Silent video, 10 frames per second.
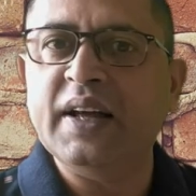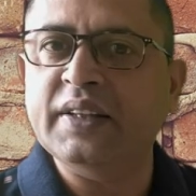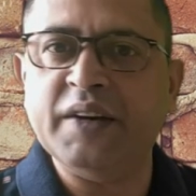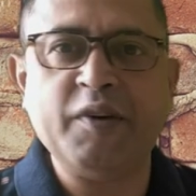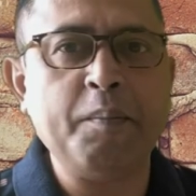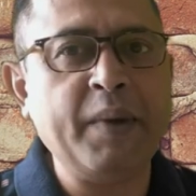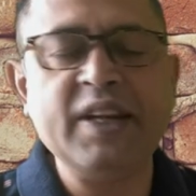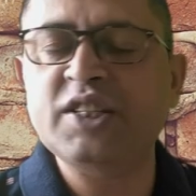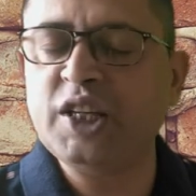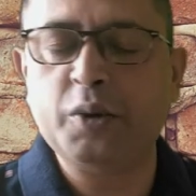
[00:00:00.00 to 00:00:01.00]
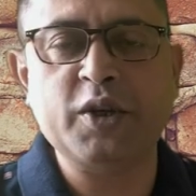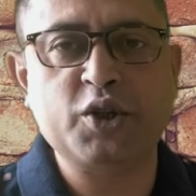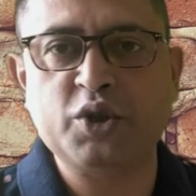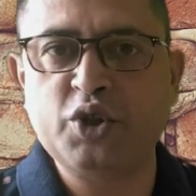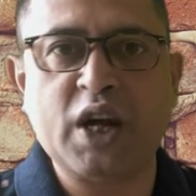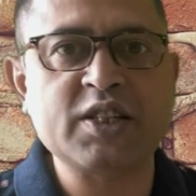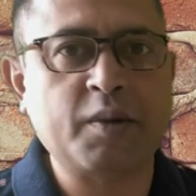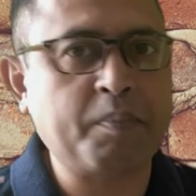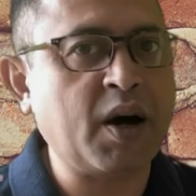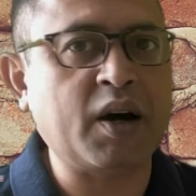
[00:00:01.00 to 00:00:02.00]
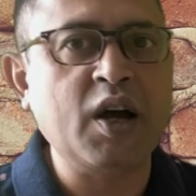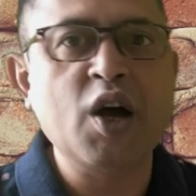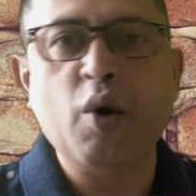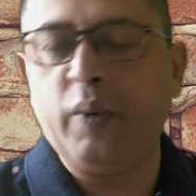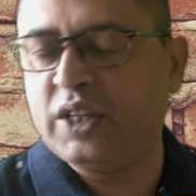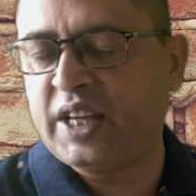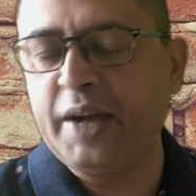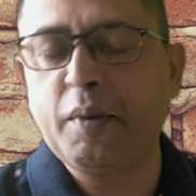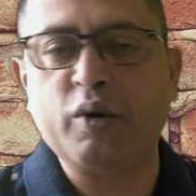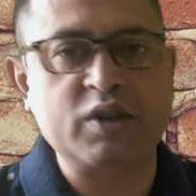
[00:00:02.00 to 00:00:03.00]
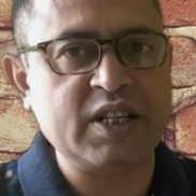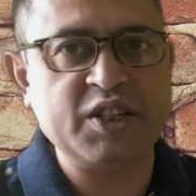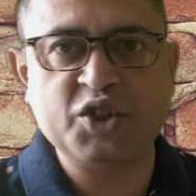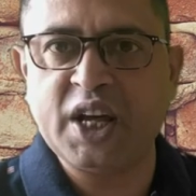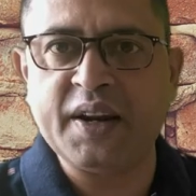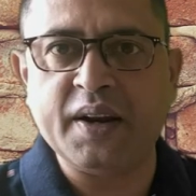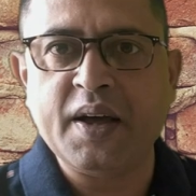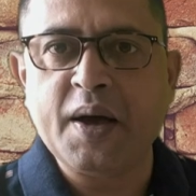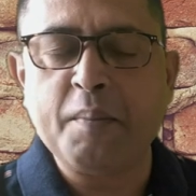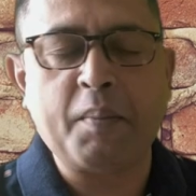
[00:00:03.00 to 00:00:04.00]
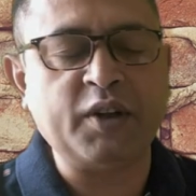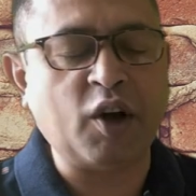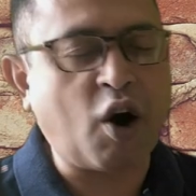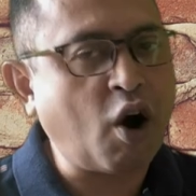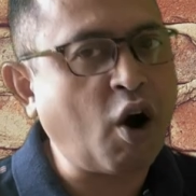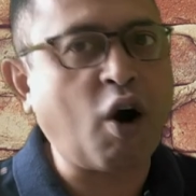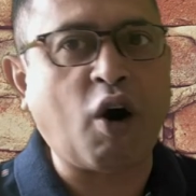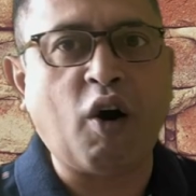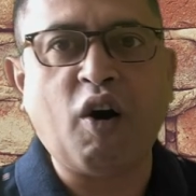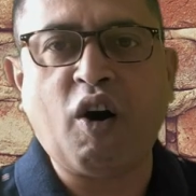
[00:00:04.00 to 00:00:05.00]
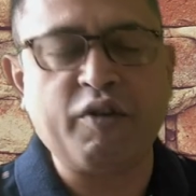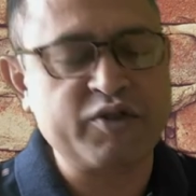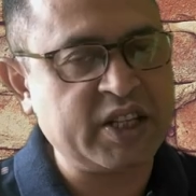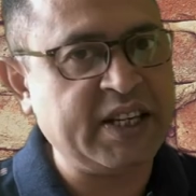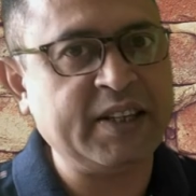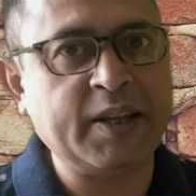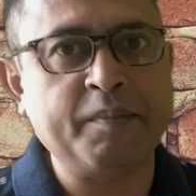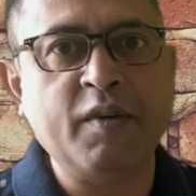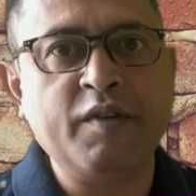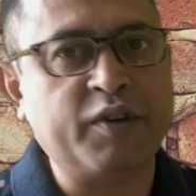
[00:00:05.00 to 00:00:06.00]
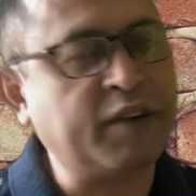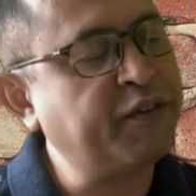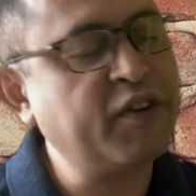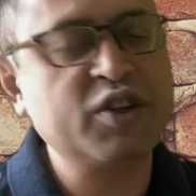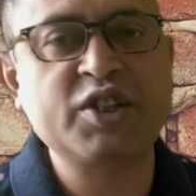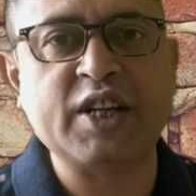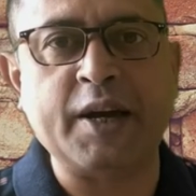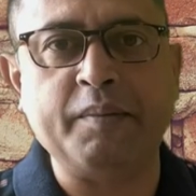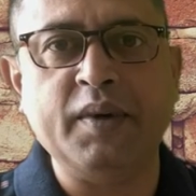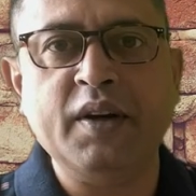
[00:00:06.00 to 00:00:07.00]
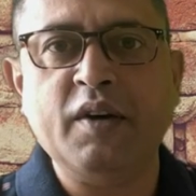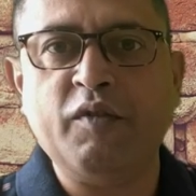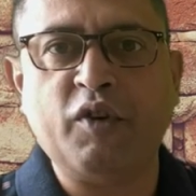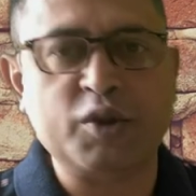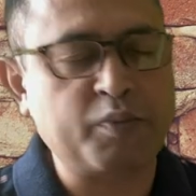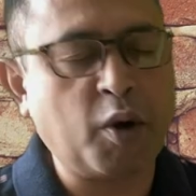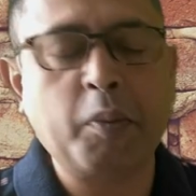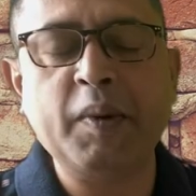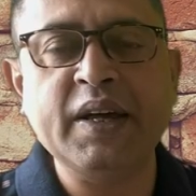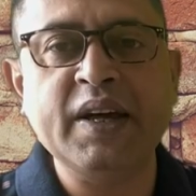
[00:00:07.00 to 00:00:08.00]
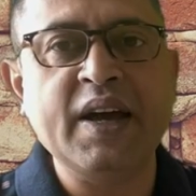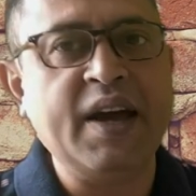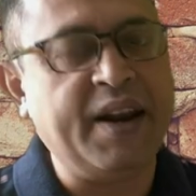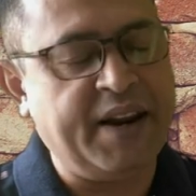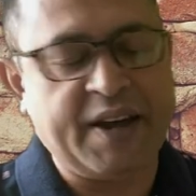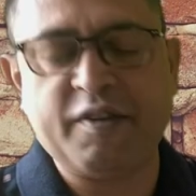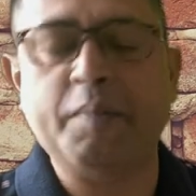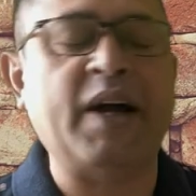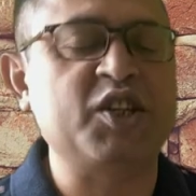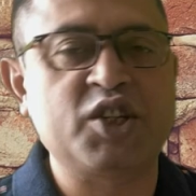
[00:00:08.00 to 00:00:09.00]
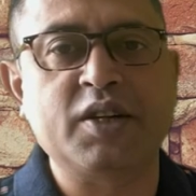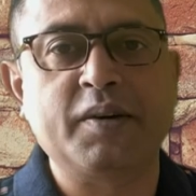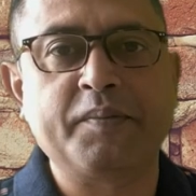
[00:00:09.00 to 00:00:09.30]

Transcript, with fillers: There were many sequels to Jurassic Park which came out since then, but the awe of seeing them for the first time was probably never matched.